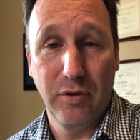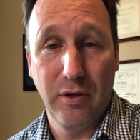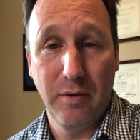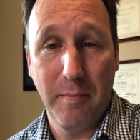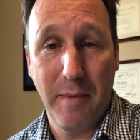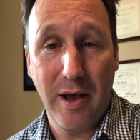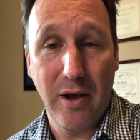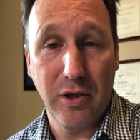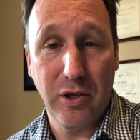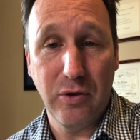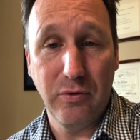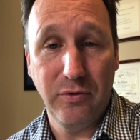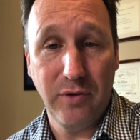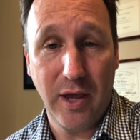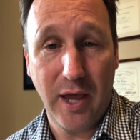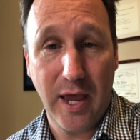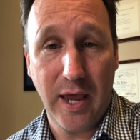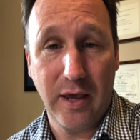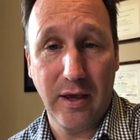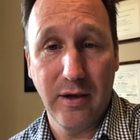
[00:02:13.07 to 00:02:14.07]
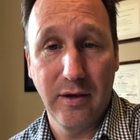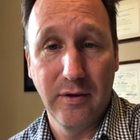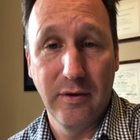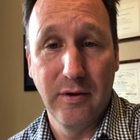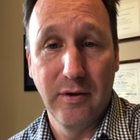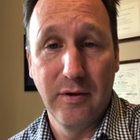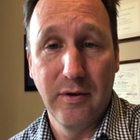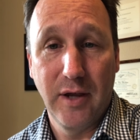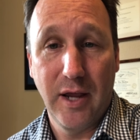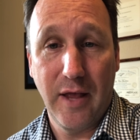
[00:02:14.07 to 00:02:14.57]
amount you take,
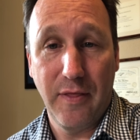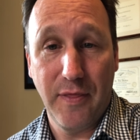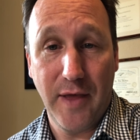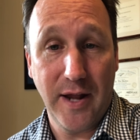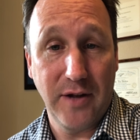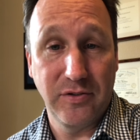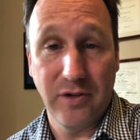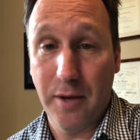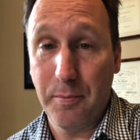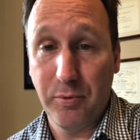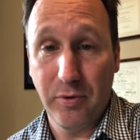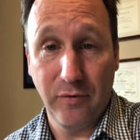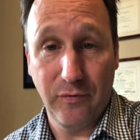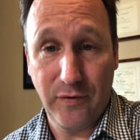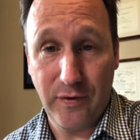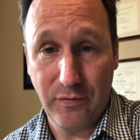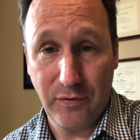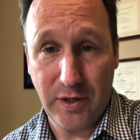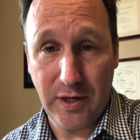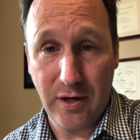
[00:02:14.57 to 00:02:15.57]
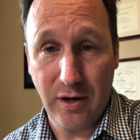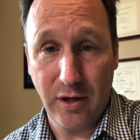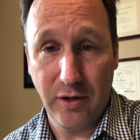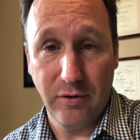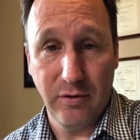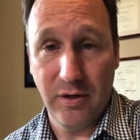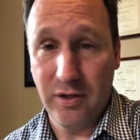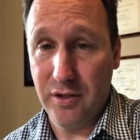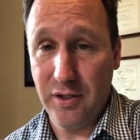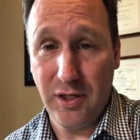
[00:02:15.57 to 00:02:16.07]
and that's up to
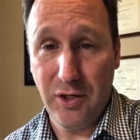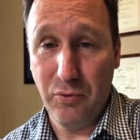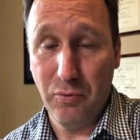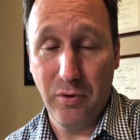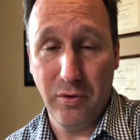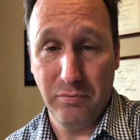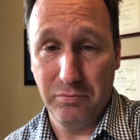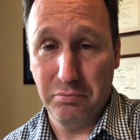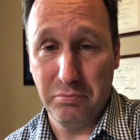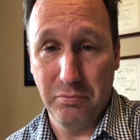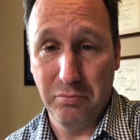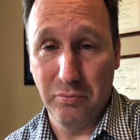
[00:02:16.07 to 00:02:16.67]
1,500, and then you won't